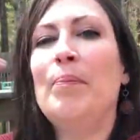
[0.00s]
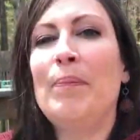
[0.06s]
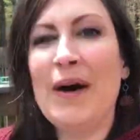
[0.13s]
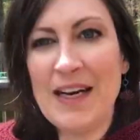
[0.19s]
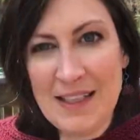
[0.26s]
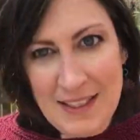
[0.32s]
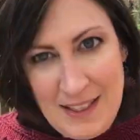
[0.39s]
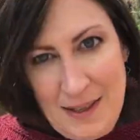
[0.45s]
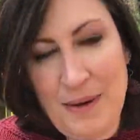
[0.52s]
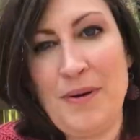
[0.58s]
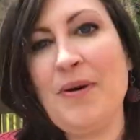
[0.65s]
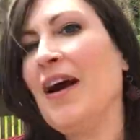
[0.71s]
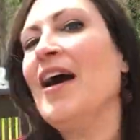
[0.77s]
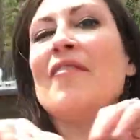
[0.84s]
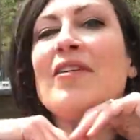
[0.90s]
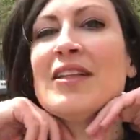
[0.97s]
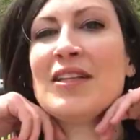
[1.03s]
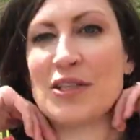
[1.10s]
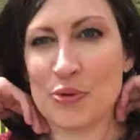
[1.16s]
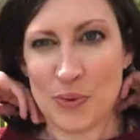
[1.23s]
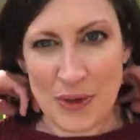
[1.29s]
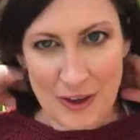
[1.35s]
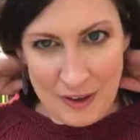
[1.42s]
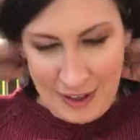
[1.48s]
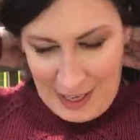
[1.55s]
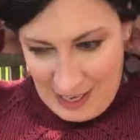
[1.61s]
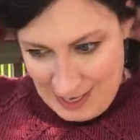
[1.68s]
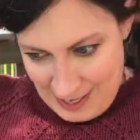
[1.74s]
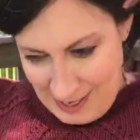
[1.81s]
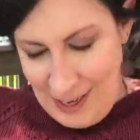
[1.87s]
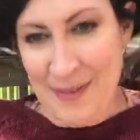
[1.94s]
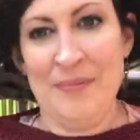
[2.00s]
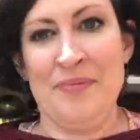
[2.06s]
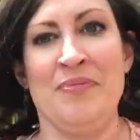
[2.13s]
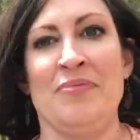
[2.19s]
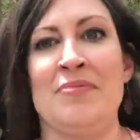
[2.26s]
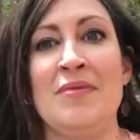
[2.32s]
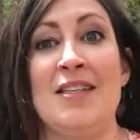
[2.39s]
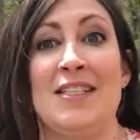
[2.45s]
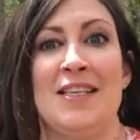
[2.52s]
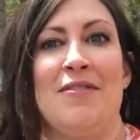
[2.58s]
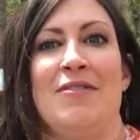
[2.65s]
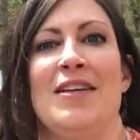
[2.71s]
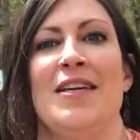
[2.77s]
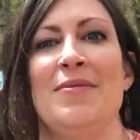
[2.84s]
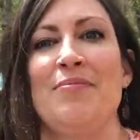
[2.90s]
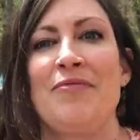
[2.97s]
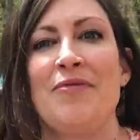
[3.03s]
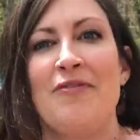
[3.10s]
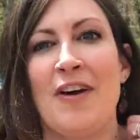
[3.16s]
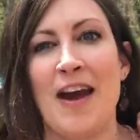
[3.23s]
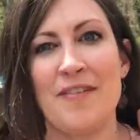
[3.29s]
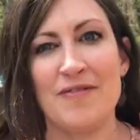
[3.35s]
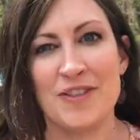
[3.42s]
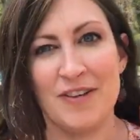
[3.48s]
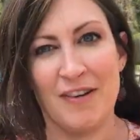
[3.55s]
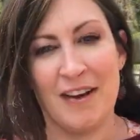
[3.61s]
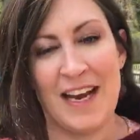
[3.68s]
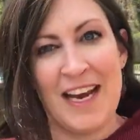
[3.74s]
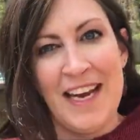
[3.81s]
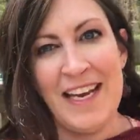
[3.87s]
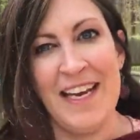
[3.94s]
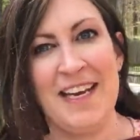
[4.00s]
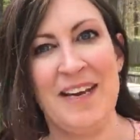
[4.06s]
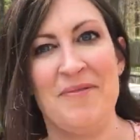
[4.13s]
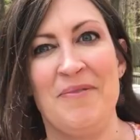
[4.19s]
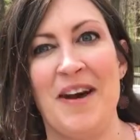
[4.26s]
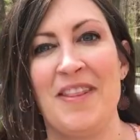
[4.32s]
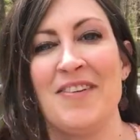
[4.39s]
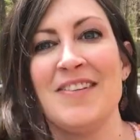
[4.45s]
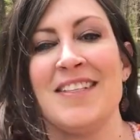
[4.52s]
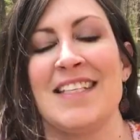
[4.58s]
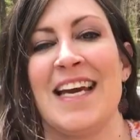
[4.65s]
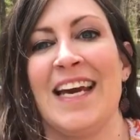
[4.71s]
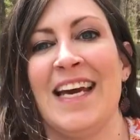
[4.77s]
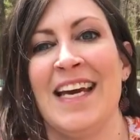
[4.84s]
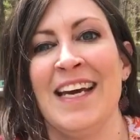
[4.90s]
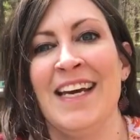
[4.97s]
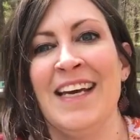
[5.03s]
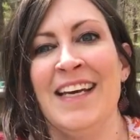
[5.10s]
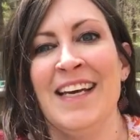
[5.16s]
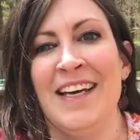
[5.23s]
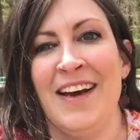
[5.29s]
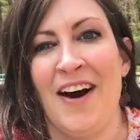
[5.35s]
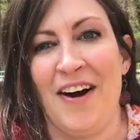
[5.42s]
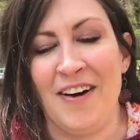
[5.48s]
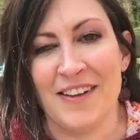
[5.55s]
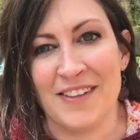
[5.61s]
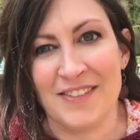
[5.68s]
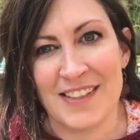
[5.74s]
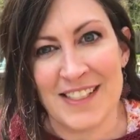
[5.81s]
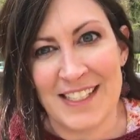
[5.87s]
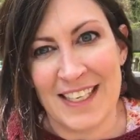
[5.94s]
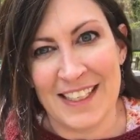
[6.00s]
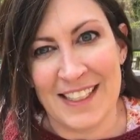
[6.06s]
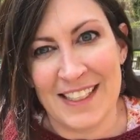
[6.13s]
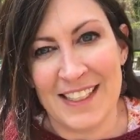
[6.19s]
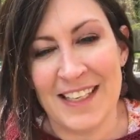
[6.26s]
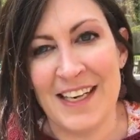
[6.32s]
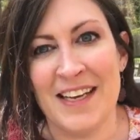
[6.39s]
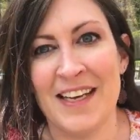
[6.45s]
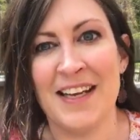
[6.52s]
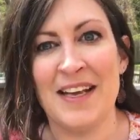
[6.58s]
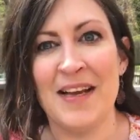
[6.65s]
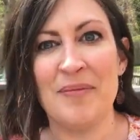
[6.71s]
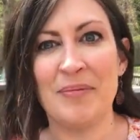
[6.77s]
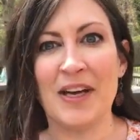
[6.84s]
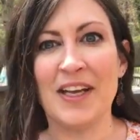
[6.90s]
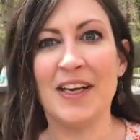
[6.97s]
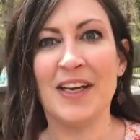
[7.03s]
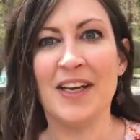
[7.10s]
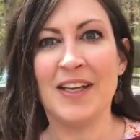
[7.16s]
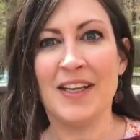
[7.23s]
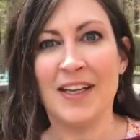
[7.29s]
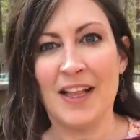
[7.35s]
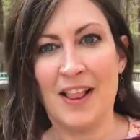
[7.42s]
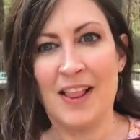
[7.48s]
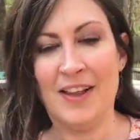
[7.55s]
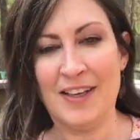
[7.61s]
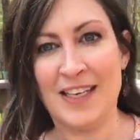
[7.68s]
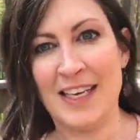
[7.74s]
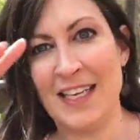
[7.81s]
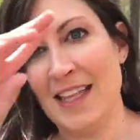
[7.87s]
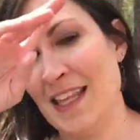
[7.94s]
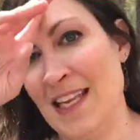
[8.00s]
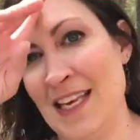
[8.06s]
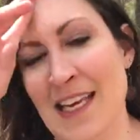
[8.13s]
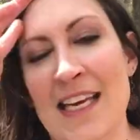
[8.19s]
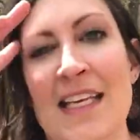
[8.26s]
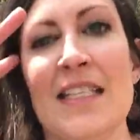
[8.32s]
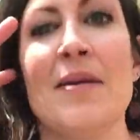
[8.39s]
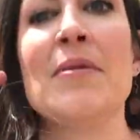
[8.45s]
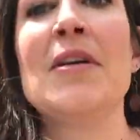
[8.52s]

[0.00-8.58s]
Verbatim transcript: but we're having this weird like 75 degree weather day all of a sudden. But look at this. I'm